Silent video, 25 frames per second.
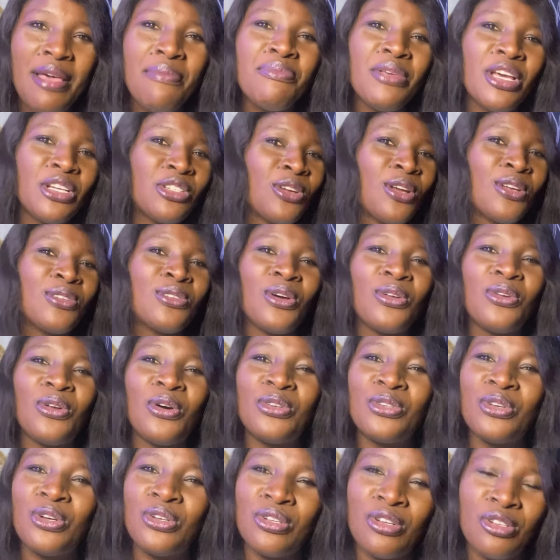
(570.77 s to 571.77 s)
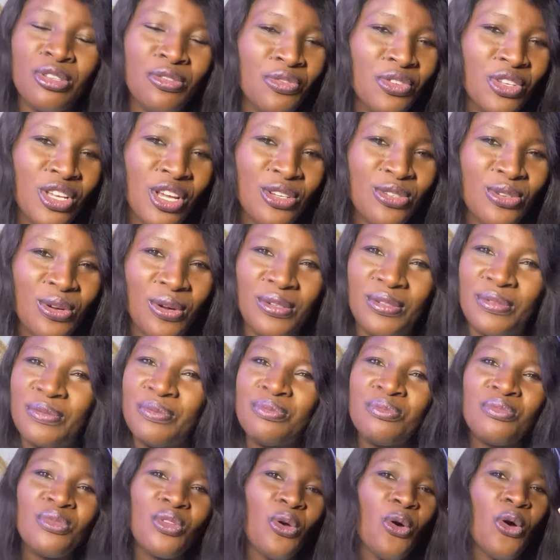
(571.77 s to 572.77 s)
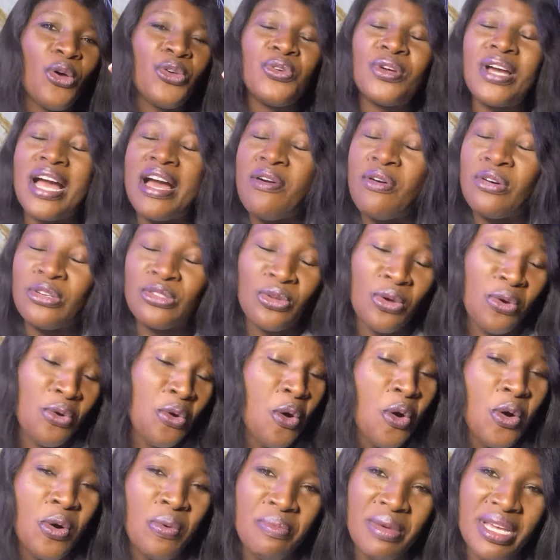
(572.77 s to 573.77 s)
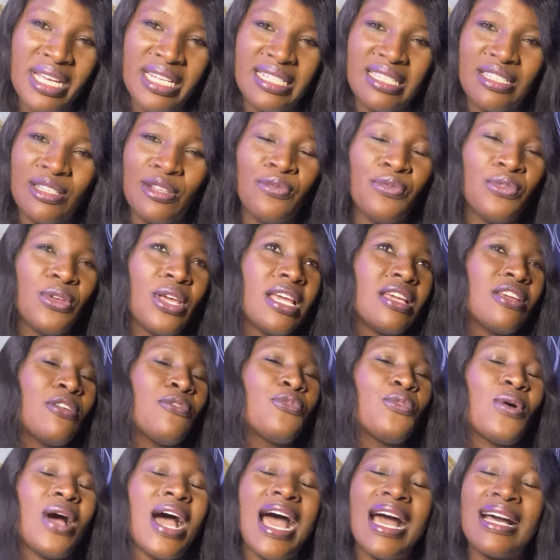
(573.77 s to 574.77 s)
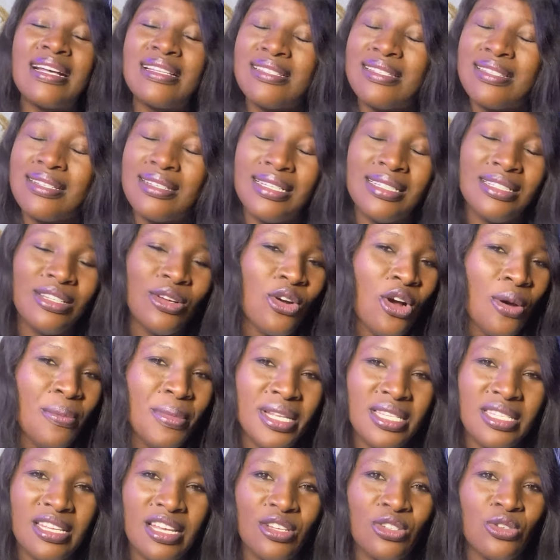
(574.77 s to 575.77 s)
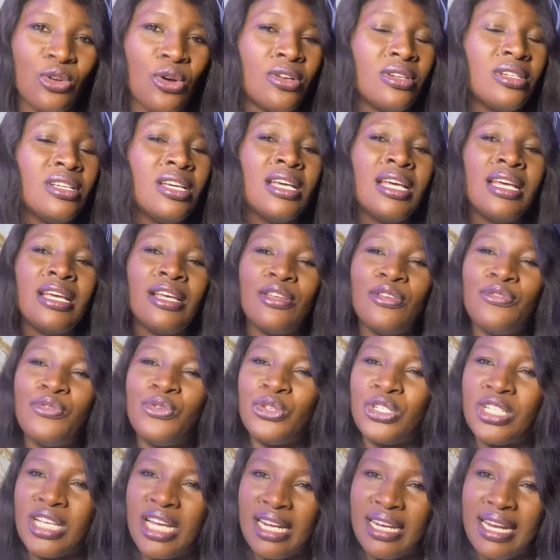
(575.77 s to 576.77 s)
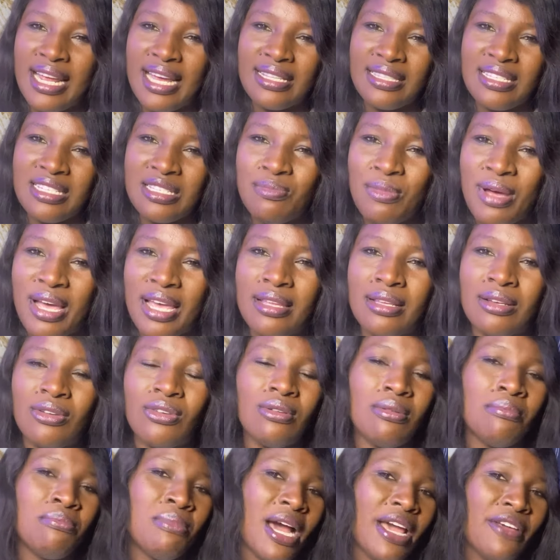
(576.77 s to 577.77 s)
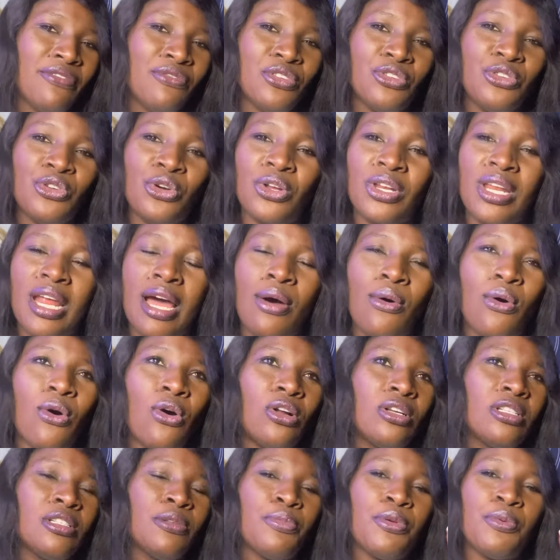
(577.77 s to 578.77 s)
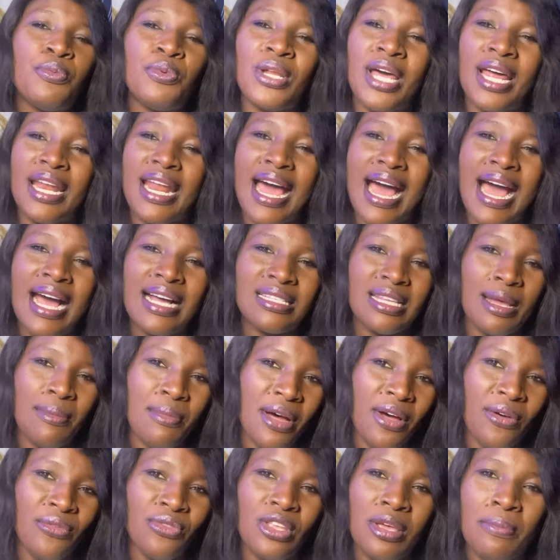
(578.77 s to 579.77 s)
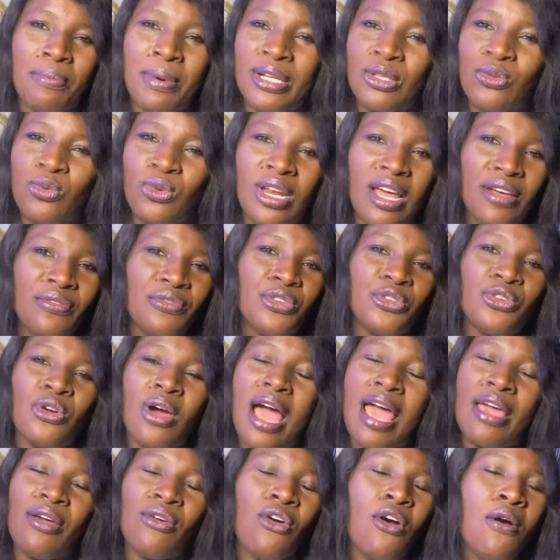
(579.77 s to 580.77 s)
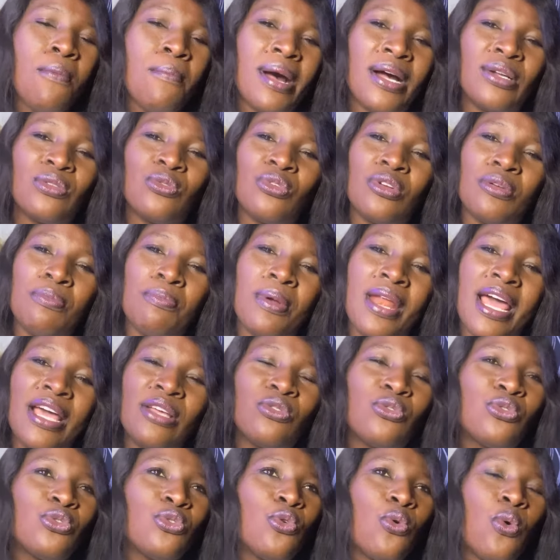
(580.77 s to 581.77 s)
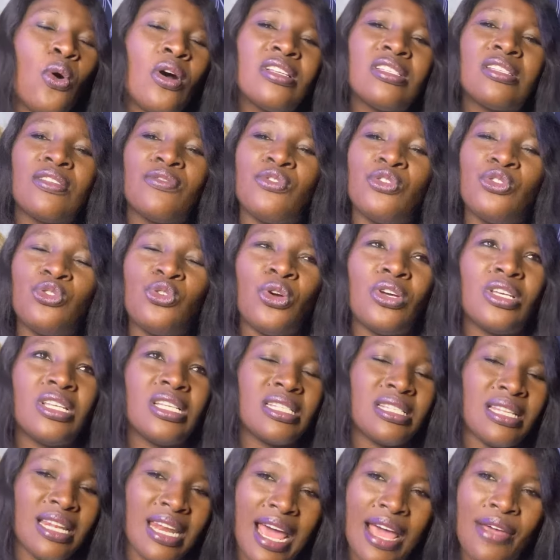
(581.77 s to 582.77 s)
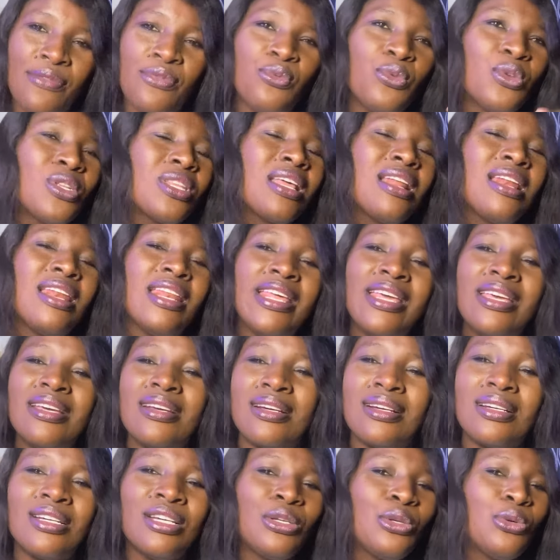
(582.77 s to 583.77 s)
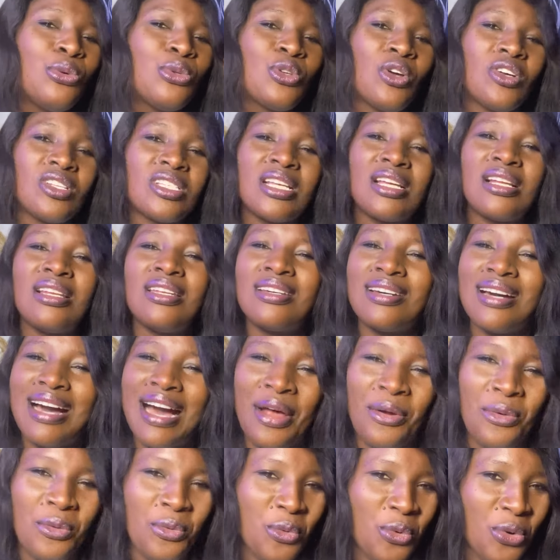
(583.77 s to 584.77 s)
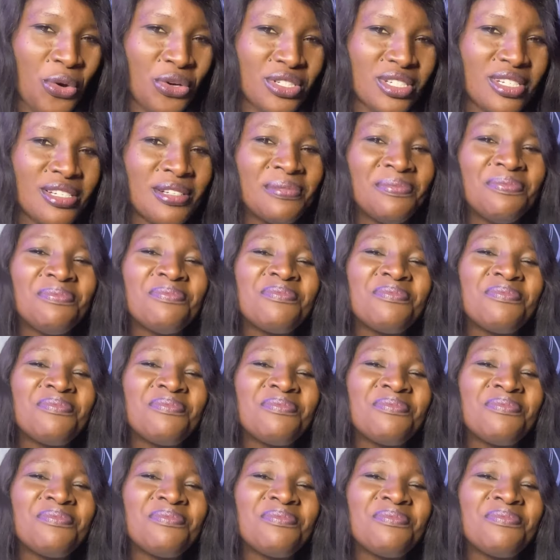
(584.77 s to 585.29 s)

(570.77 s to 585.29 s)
Make sure you turn on your notification, or you can also comment. If you ask in the comment section, if you check like this my video now, all the people that ask about a particular video, I come back to reply to you once the video is live with the link. You just click and watch.